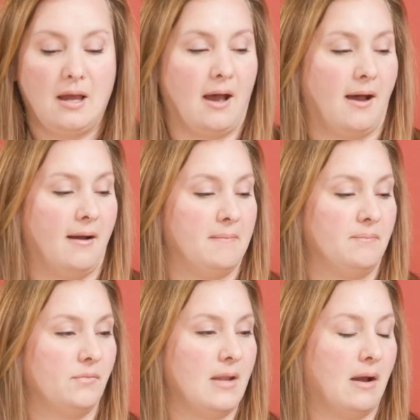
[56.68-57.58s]

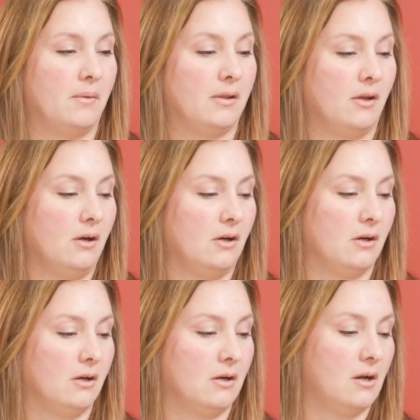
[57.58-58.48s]
Now with
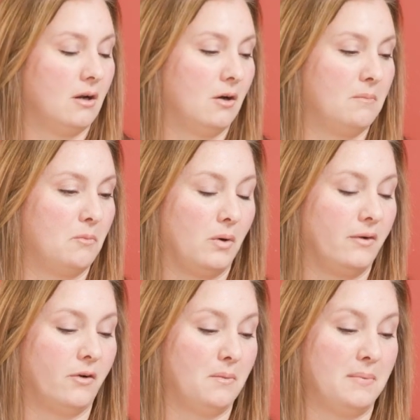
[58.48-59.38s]
her, one
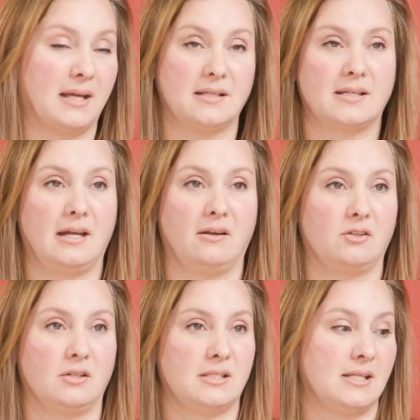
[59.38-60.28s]
of her biggest
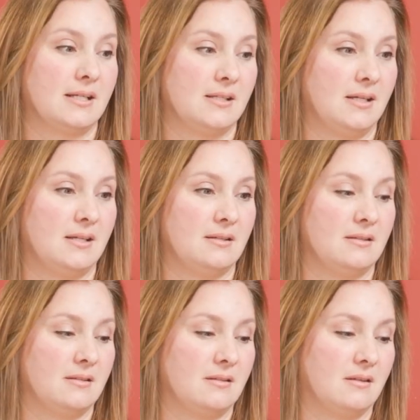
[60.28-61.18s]
characteristics
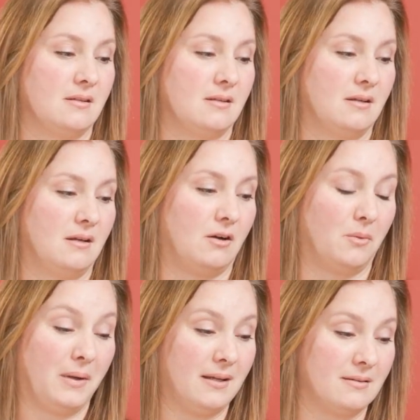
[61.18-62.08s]
is her
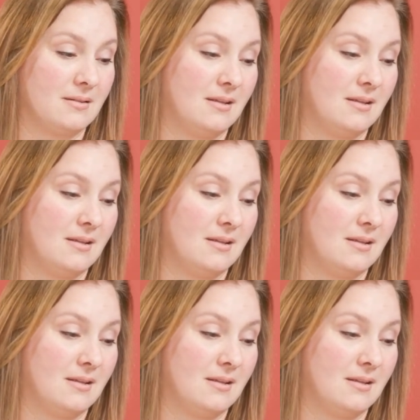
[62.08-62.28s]
wings.